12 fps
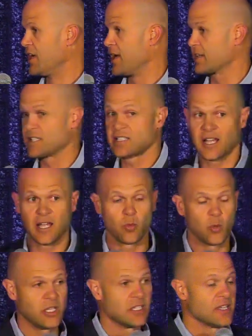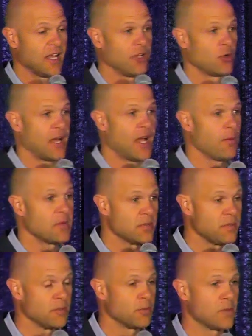At the time, we did not know how many
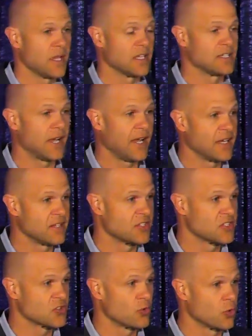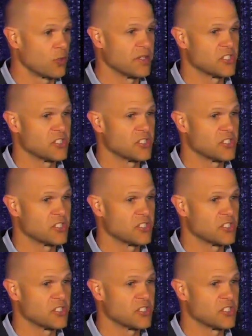people may have died in the storm.